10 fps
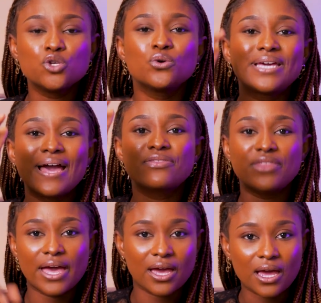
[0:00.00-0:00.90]
You
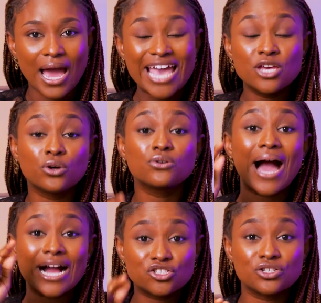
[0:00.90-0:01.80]
get there. Are you going
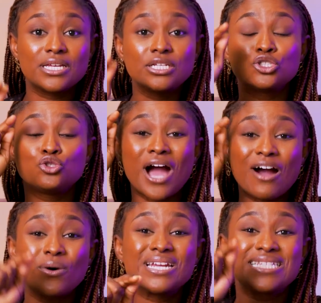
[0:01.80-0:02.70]
to actually, do you
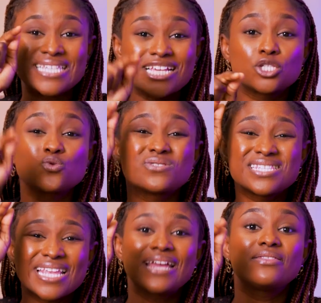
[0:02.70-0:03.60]
have what it takes to
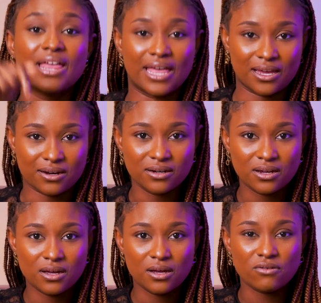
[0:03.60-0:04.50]
stay there,
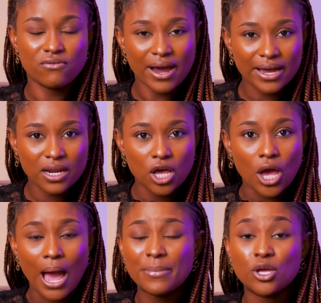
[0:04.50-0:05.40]
right?
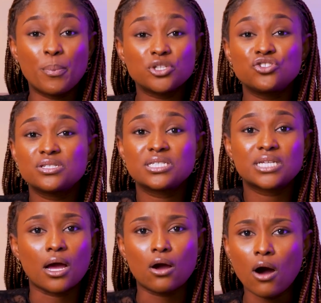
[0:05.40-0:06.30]
I mean, opportunities
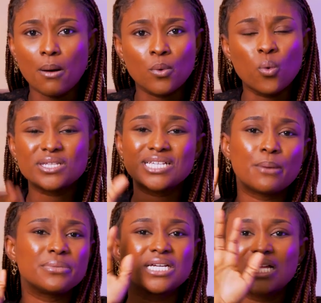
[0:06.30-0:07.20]
can come. Words
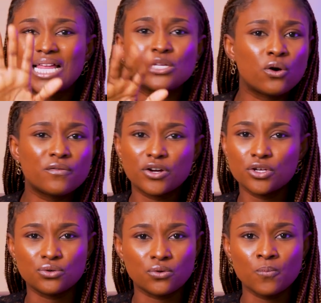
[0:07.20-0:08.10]
can be declared over
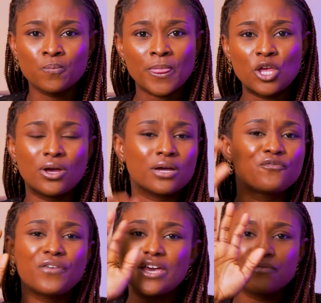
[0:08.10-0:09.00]
you. You
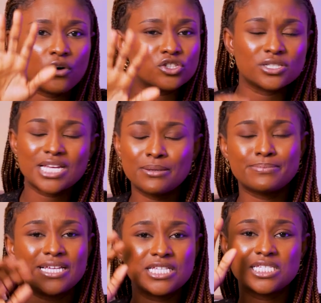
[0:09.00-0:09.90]
got favor. This
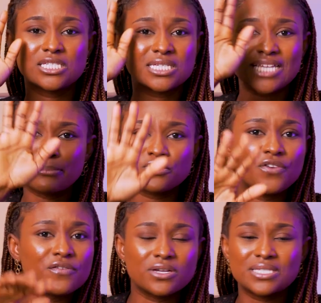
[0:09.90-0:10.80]
is the time to
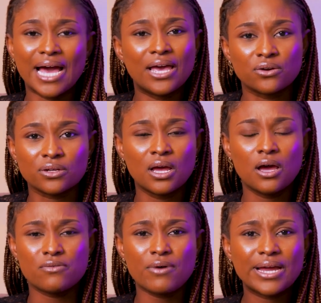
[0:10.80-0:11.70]
favor Zion,
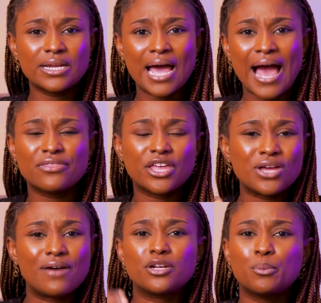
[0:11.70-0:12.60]
right? And
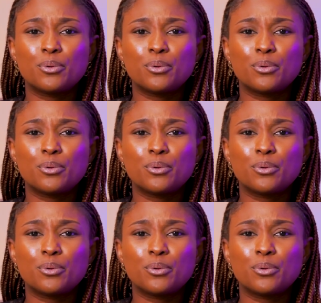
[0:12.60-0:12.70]
then you have an